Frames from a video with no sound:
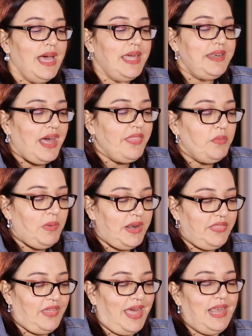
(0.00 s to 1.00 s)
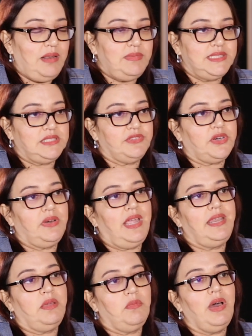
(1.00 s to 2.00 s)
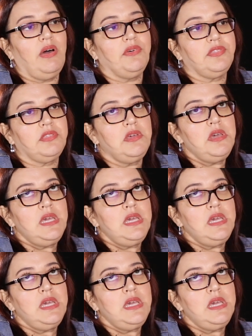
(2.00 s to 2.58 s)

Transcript: Another one of the elements of creating wealth